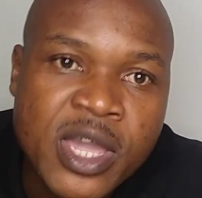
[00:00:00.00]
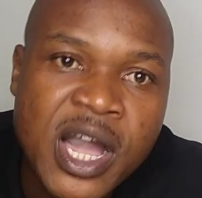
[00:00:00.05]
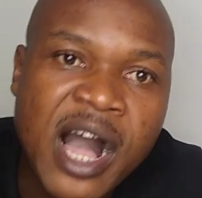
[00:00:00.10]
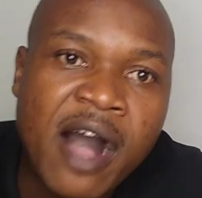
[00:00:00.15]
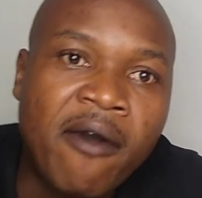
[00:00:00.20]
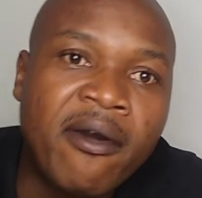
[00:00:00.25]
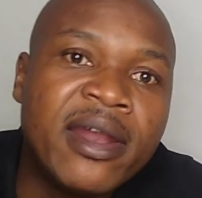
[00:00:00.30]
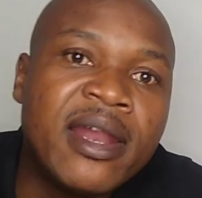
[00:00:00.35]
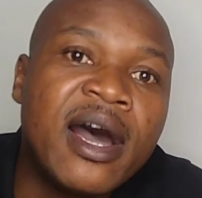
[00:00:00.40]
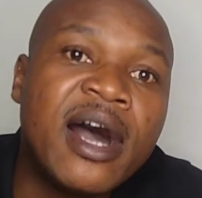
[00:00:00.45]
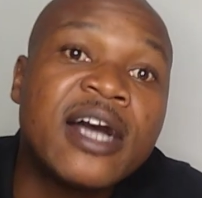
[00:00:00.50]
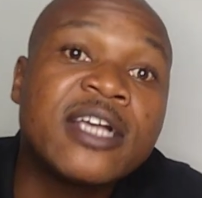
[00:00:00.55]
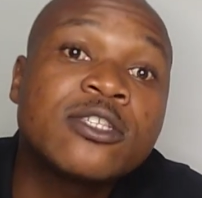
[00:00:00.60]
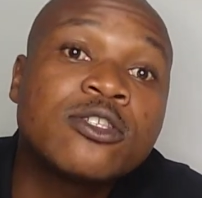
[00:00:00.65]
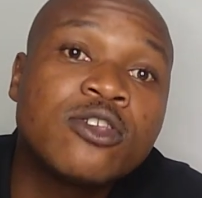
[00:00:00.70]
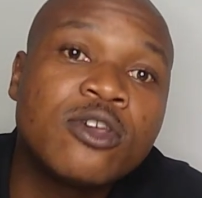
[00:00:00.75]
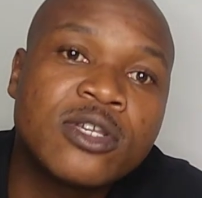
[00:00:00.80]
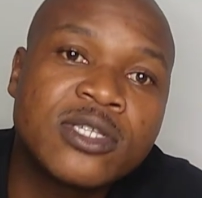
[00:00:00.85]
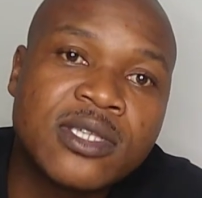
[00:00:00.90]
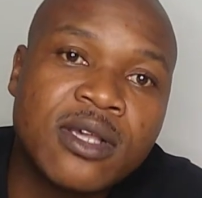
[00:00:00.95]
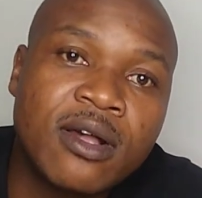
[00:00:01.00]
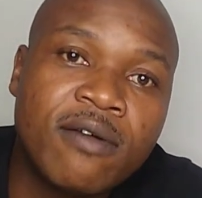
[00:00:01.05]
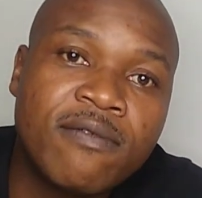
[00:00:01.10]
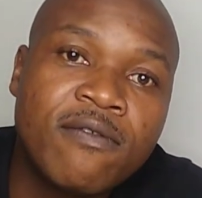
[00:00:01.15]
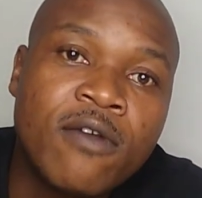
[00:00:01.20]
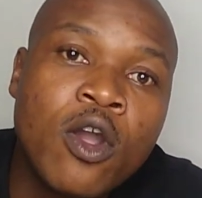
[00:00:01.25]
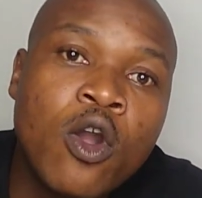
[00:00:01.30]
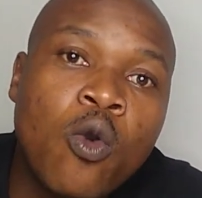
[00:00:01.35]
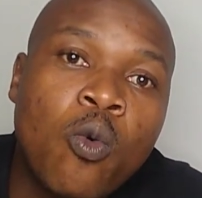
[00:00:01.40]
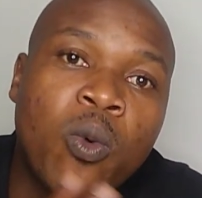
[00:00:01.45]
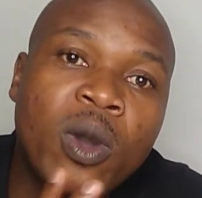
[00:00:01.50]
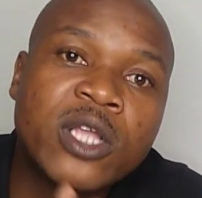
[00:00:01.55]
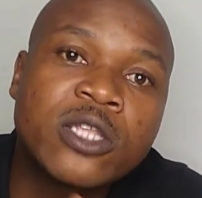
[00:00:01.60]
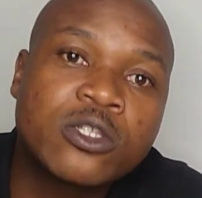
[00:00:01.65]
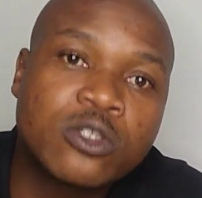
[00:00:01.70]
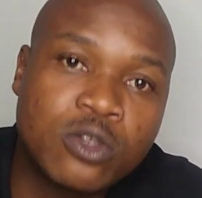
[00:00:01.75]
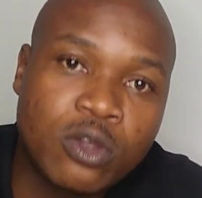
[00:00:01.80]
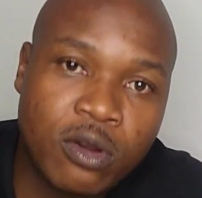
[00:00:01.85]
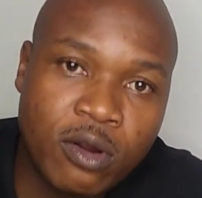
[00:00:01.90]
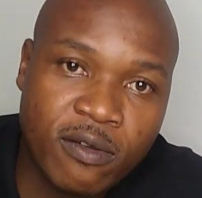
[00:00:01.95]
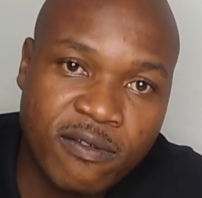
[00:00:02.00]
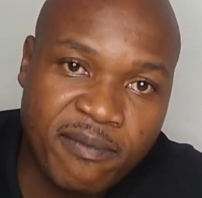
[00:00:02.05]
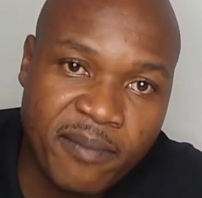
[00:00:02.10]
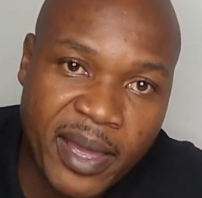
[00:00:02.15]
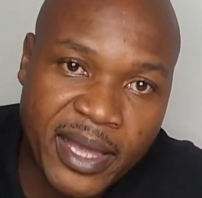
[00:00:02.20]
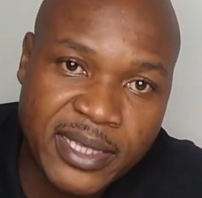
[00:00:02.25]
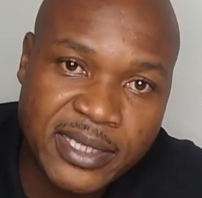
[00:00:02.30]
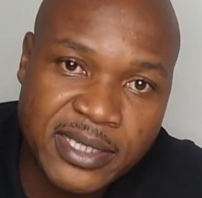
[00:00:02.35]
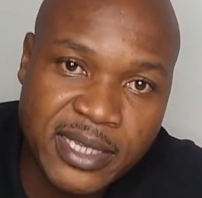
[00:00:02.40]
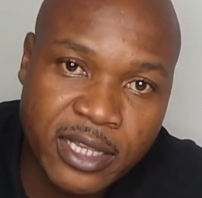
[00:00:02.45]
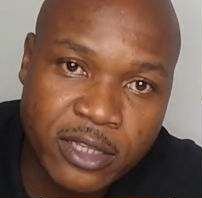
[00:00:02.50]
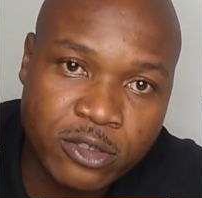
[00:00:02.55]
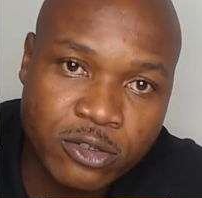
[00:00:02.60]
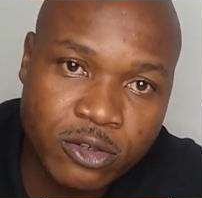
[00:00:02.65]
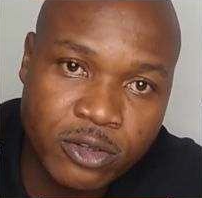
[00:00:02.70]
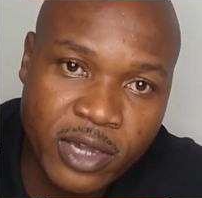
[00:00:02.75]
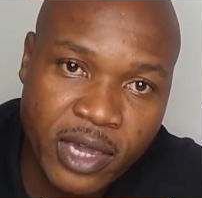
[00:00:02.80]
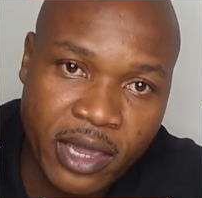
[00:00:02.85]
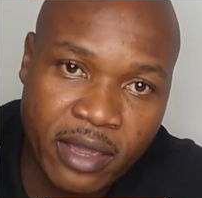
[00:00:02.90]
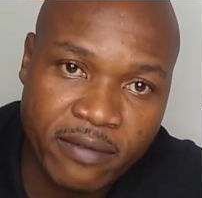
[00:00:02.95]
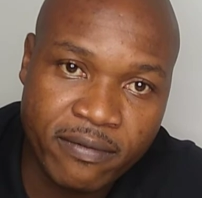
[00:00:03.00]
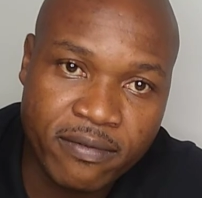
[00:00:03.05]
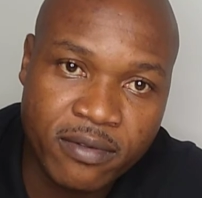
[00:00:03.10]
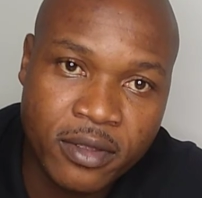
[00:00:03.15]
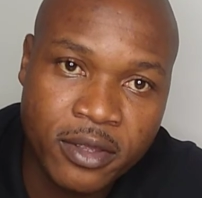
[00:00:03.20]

I want to ask yourself, what sort of mindset do you have?